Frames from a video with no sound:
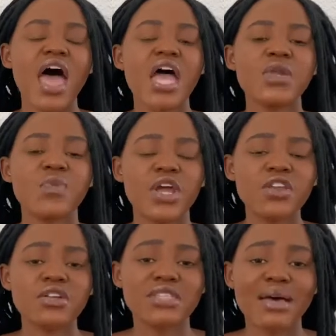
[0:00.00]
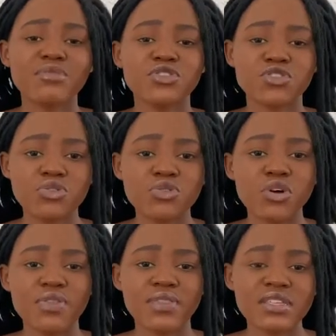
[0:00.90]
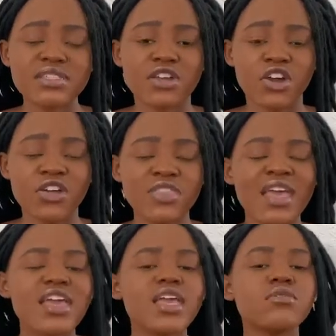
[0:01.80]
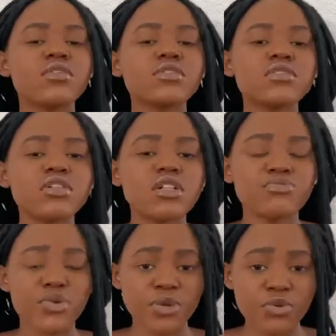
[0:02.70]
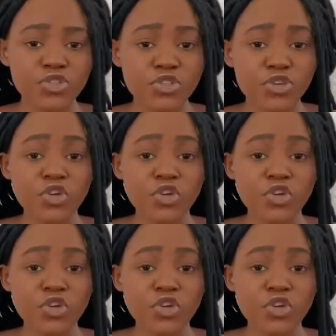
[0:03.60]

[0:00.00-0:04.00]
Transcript: And when your time is through on this earth, he will still be with you.